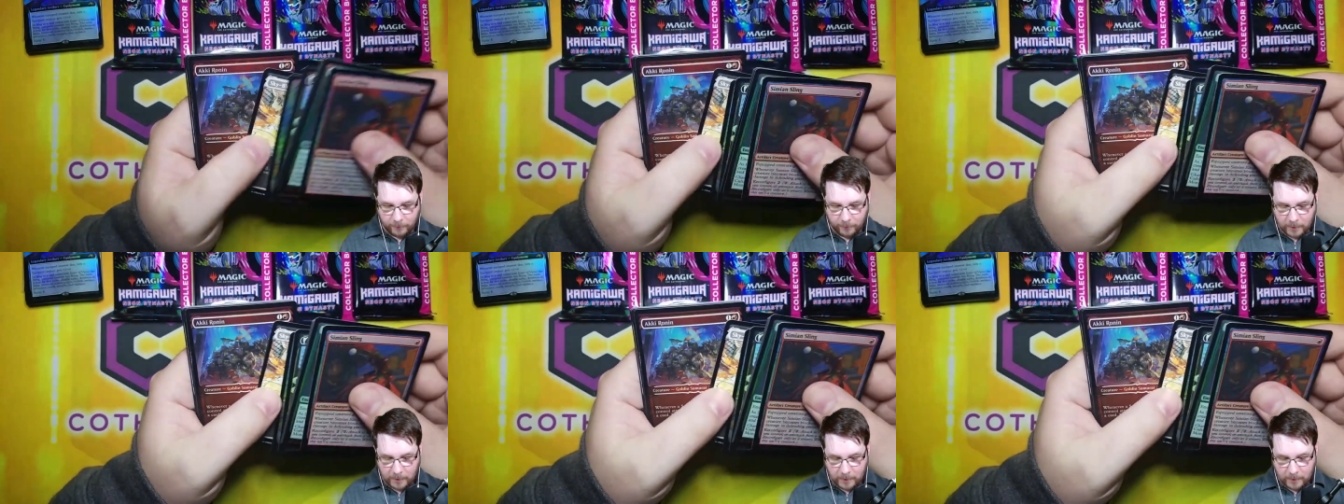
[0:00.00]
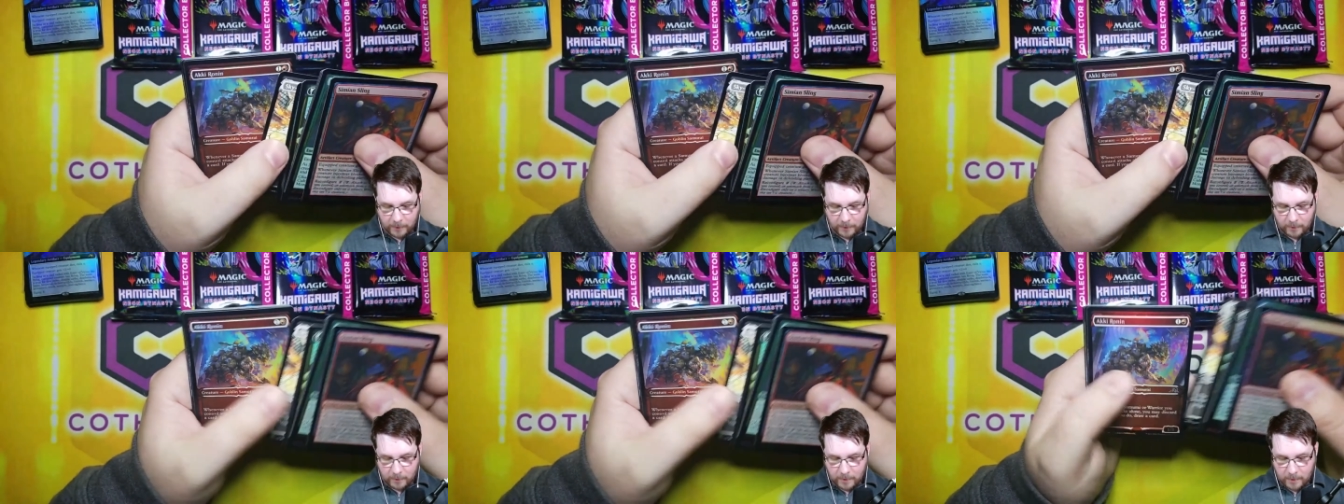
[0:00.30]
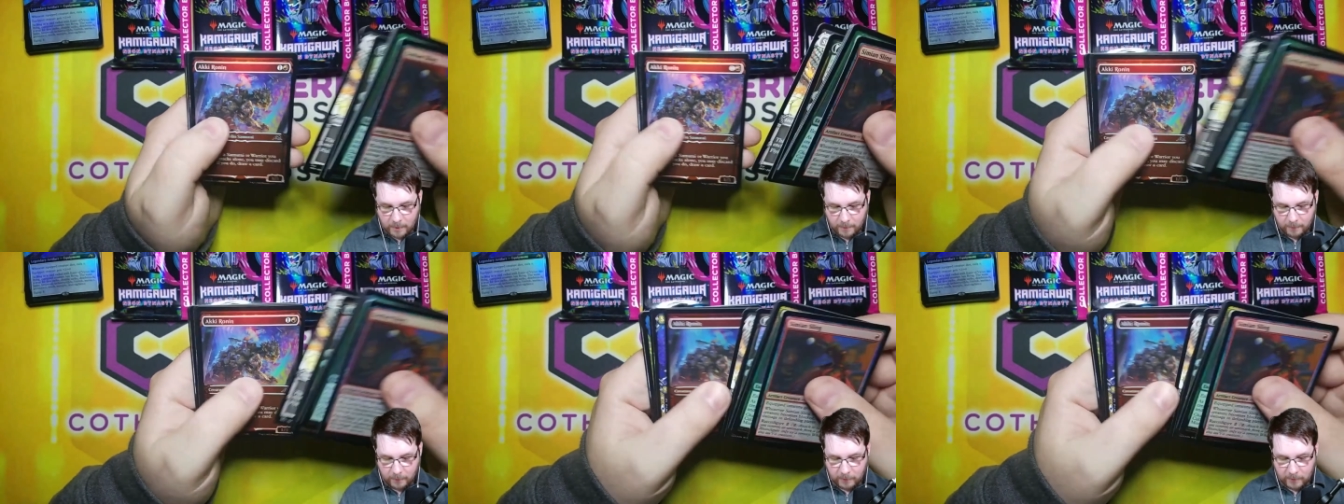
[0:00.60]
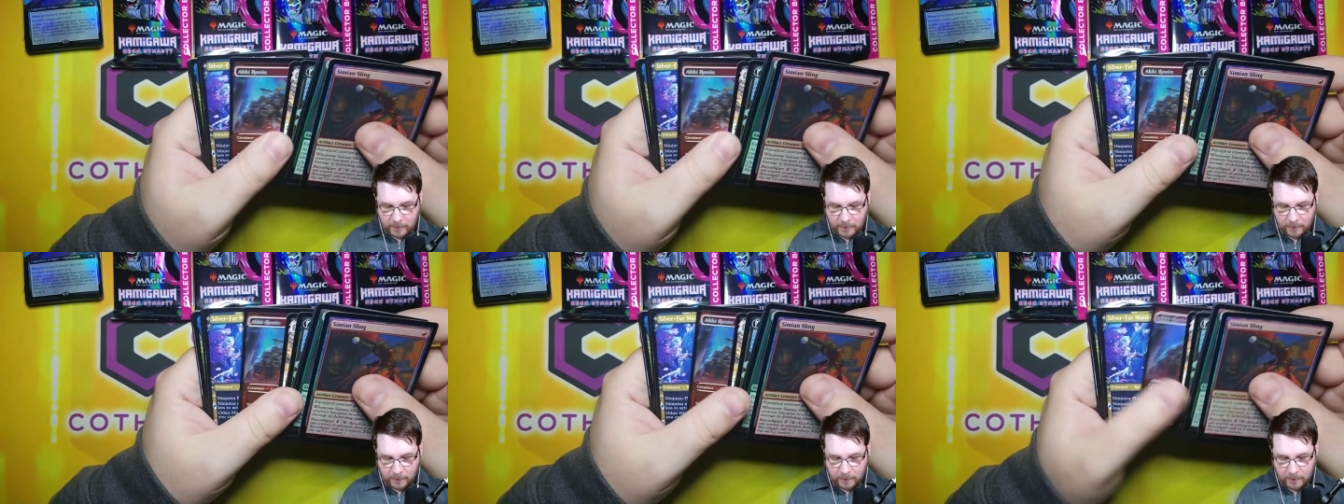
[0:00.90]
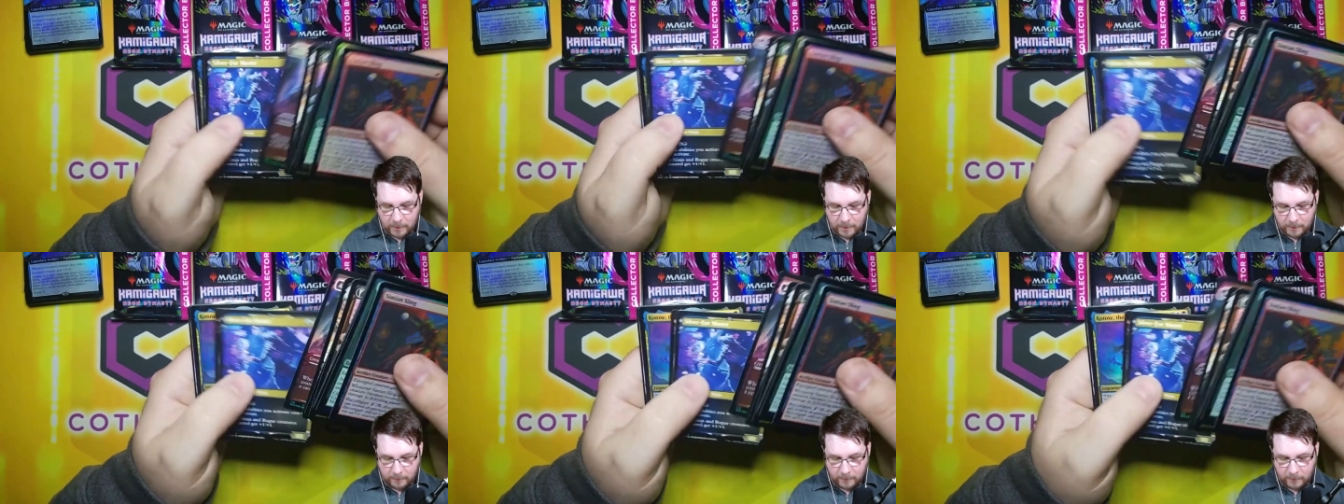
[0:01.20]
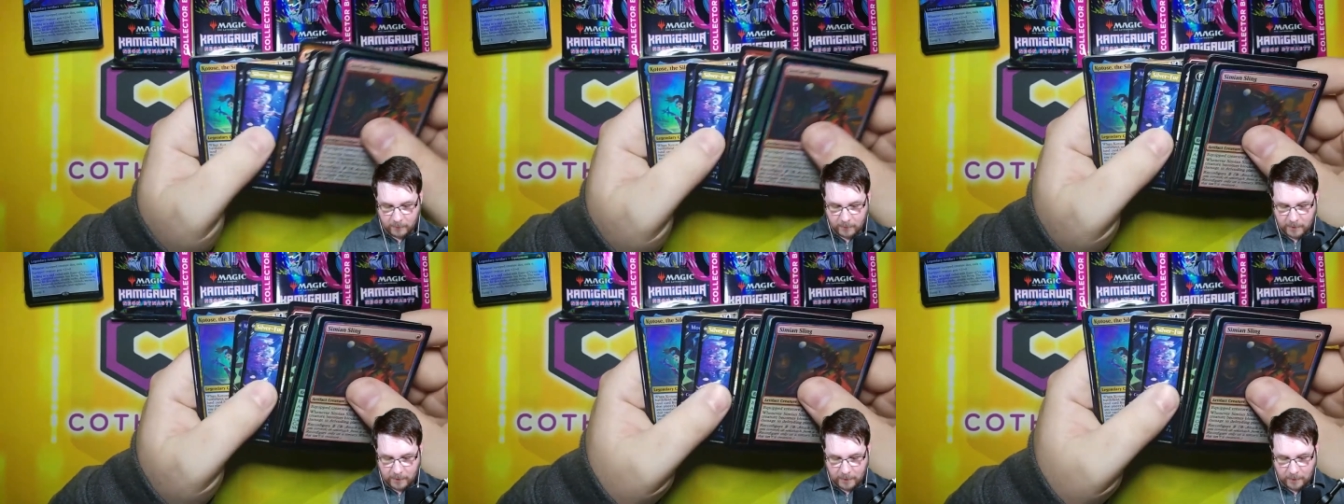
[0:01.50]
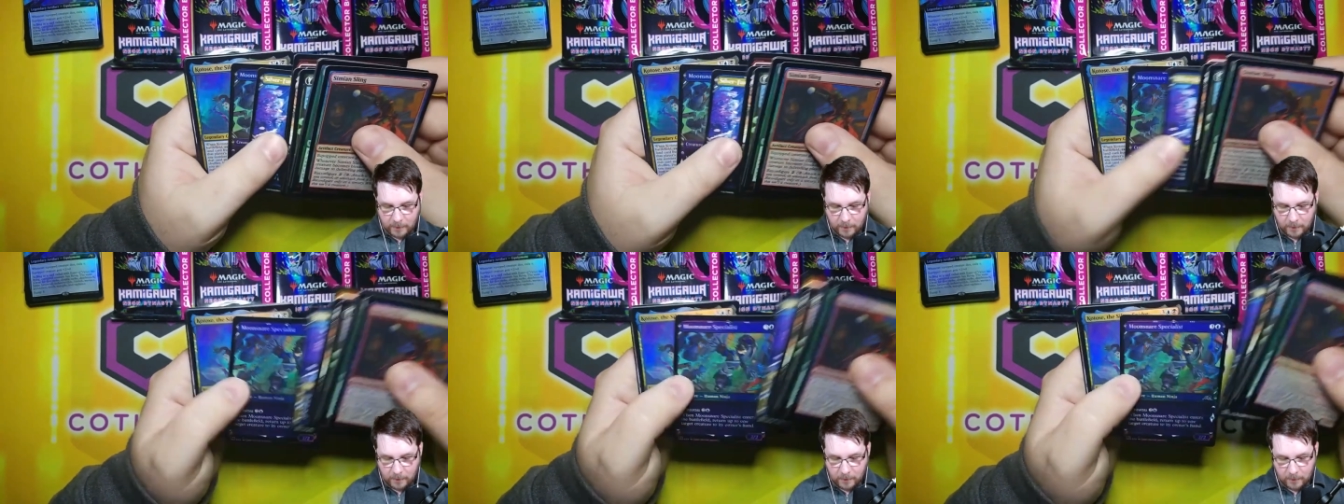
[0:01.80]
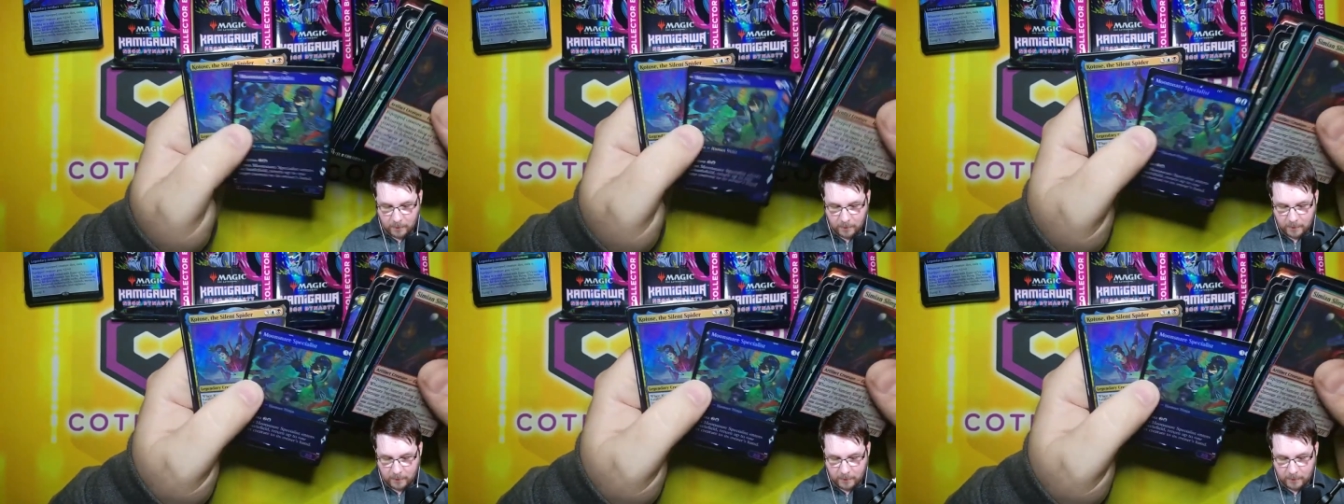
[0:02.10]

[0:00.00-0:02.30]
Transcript: You got your commons and uncommons here.